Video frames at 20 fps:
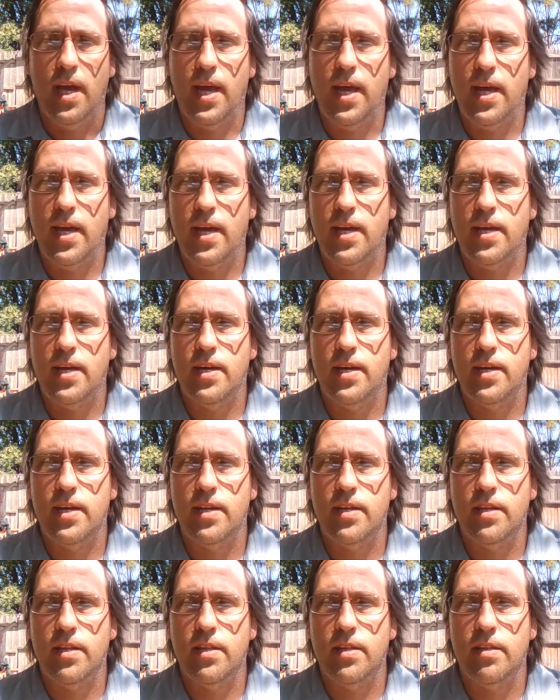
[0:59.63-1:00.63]

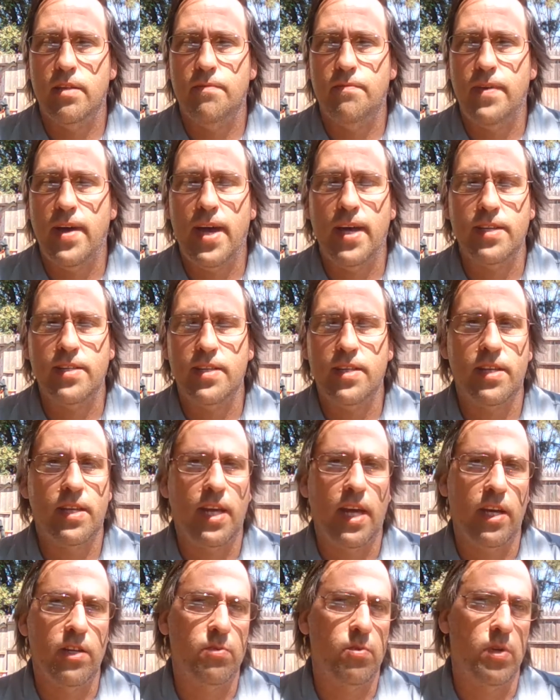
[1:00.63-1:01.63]
And the facts of the
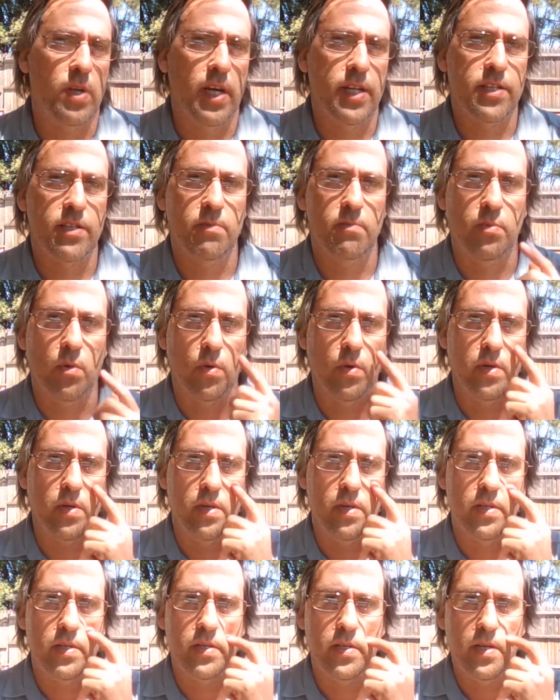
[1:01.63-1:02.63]
case were less
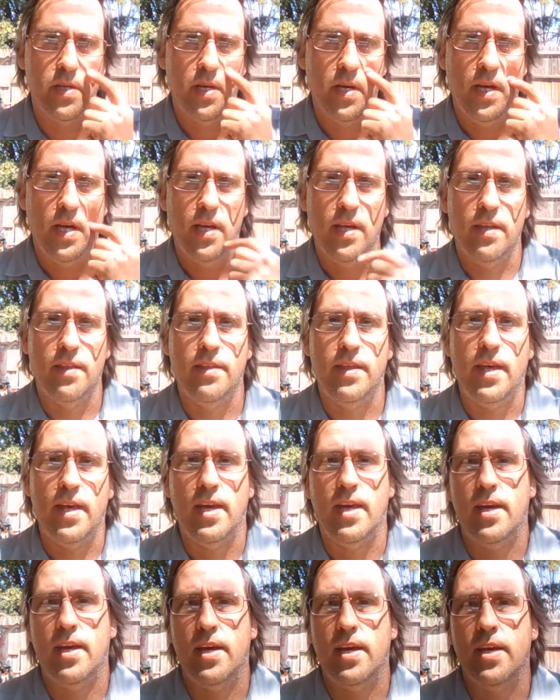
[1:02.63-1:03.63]
important
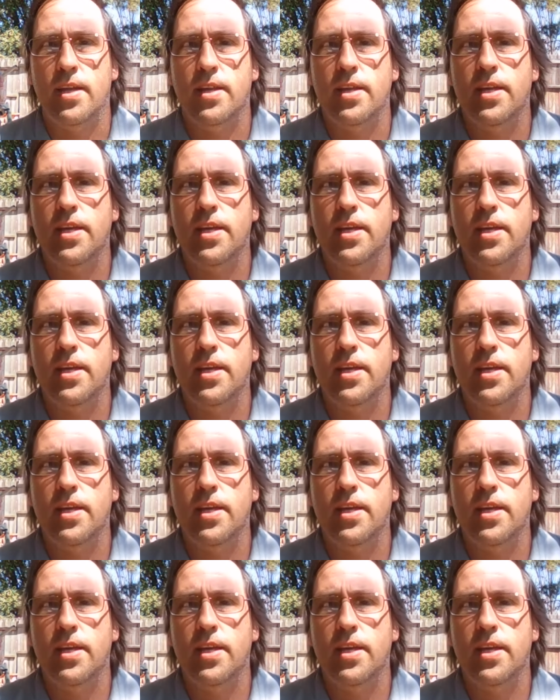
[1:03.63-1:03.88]
than